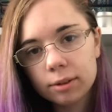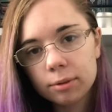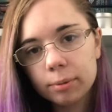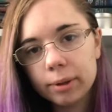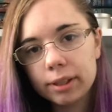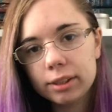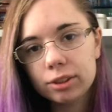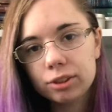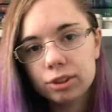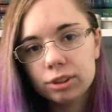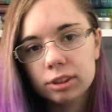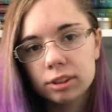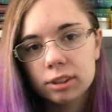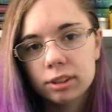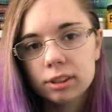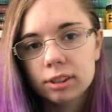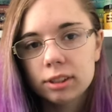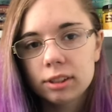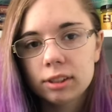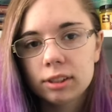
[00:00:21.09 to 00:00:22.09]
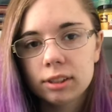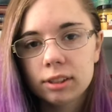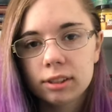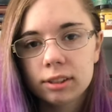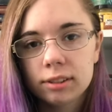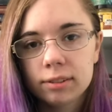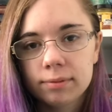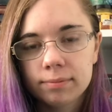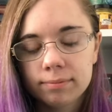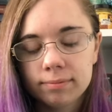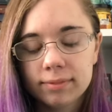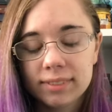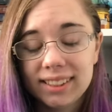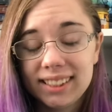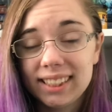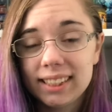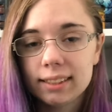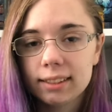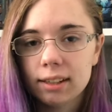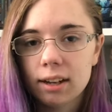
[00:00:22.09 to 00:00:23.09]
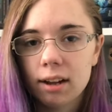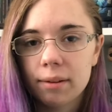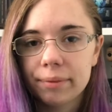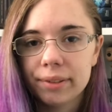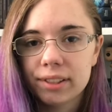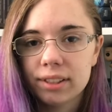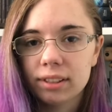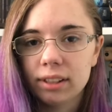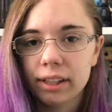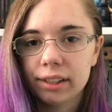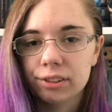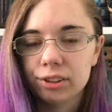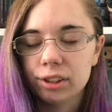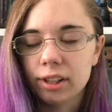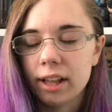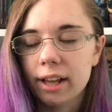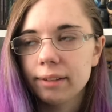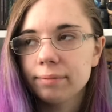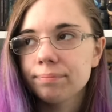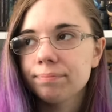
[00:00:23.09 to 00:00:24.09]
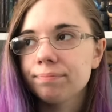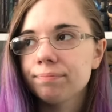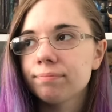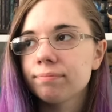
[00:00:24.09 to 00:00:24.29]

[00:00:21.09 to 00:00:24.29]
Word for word: which didn't come until like July.